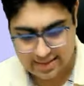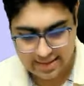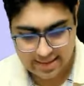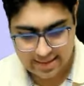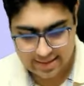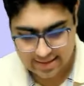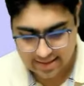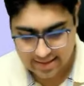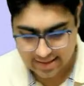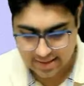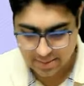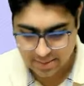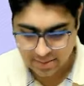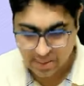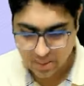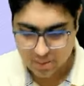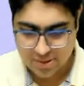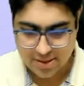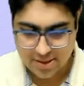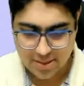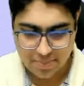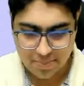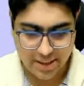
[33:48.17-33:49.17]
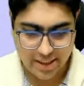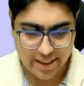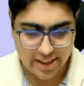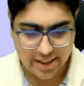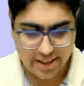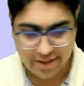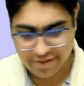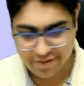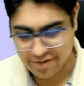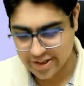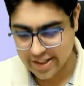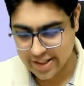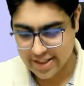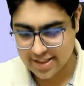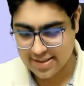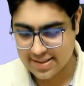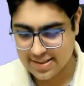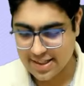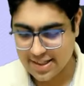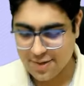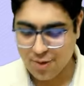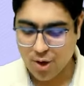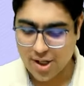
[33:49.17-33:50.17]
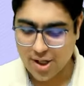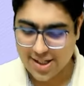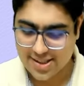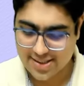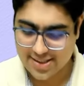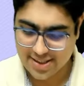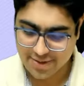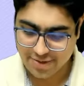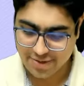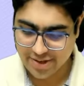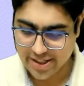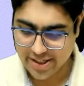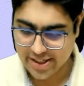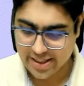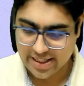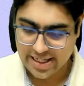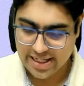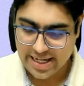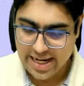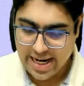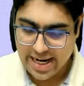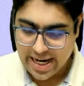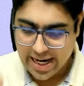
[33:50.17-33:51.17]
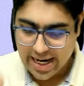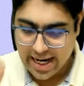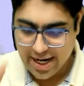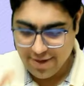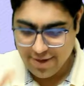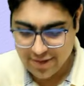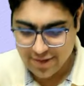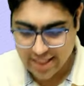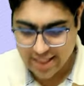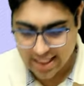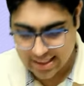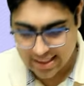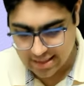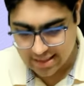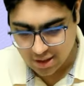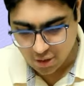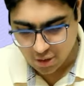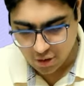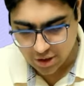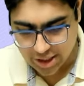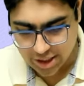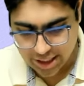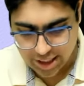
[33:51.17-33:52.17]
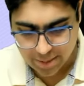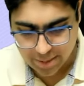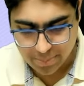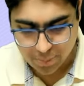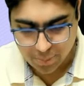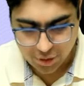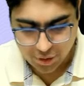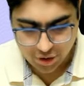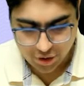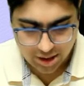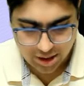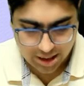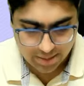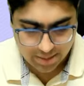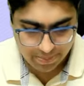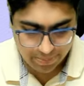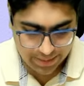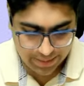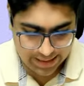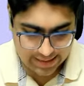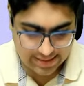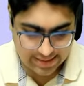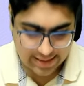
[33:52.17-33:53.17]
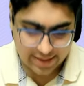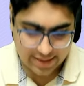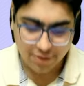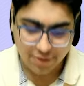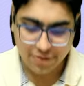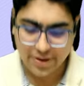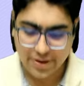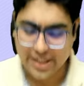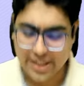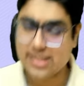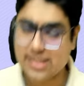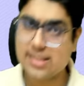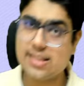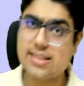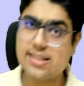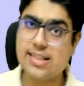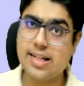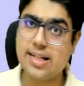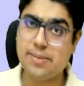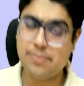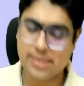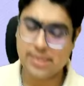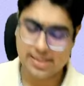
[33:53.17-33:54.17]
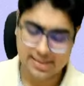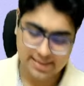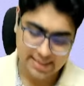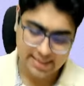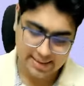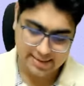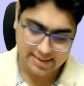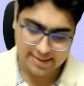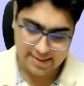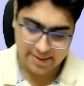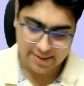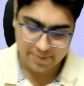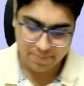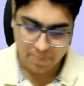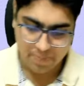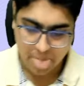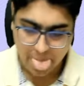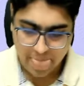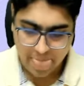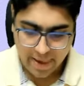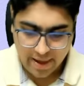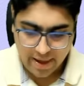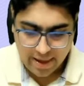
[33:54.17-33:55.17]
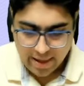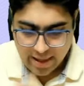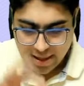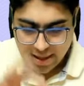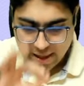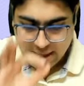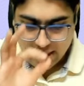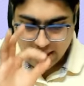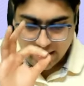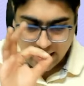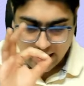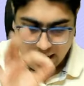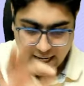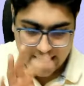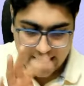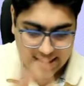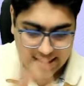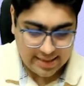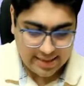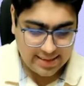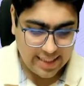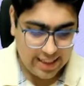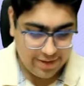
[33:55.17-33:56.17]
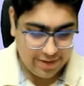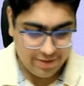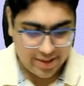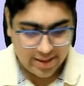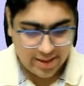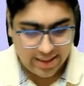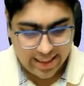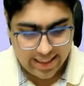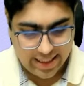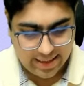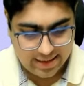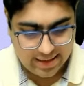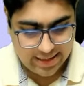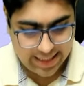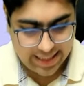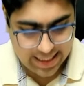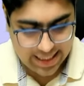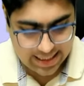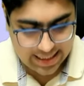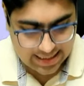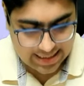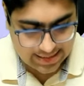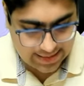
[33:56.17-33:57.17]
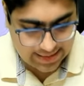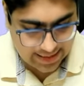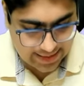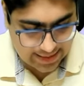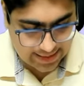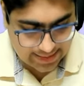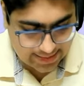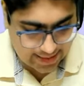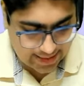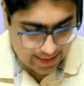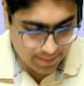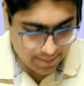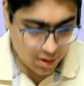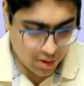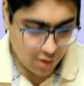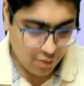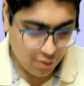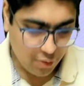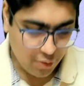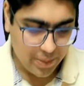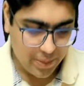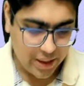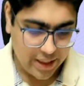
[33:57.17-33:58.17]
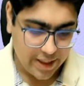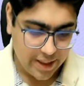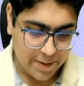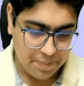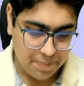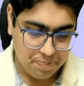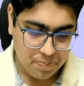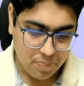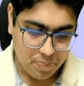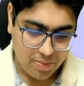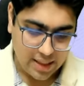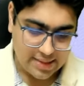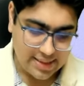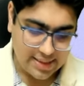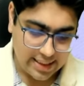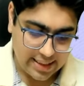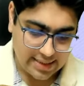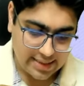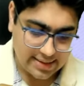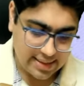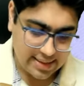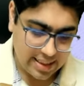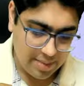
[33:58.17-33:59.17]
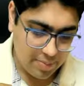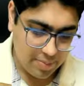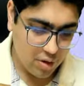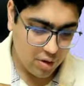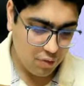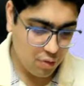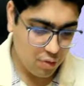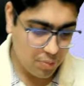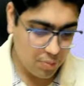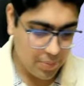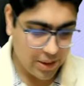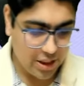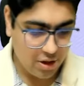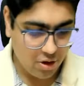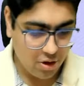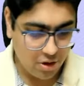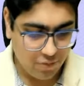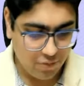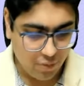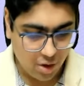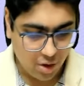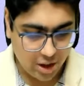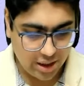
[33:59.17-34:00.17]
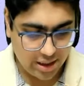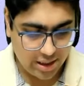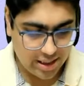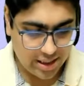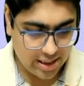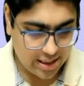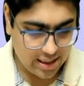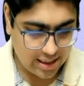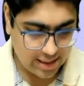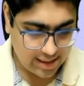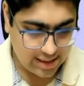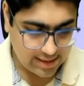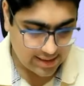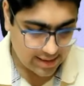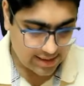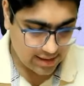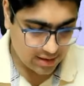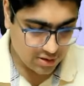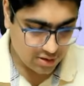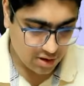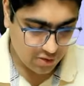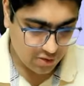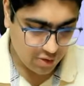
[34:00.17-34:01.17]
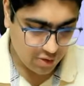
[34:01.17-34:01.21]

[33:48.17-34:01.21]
discuss about something different. Sir, what is different? If there is an audit report on complete set of financial statements, yes, sir. Understand one thing, there is a disclaimer of opinion. Sir, disclaimer of opinion on what? Results of